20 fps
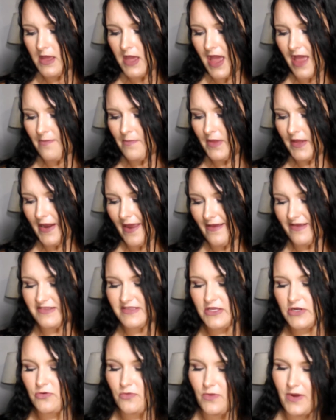I've been
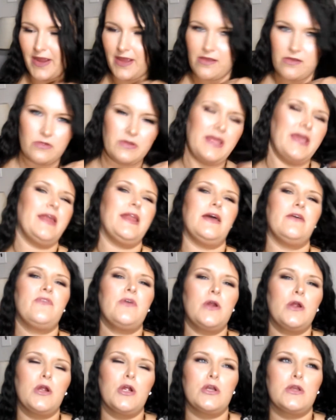asking around, and I've
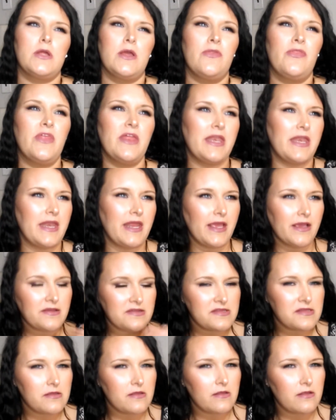heard the
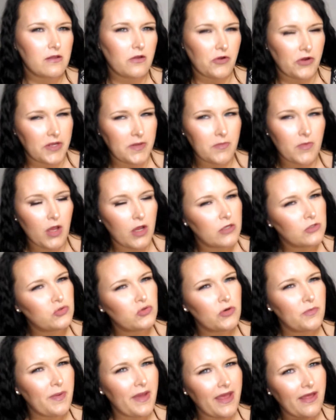NYX cream
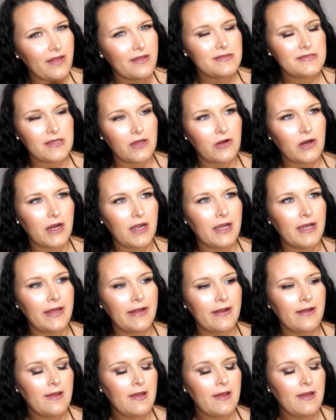contour palette's alright.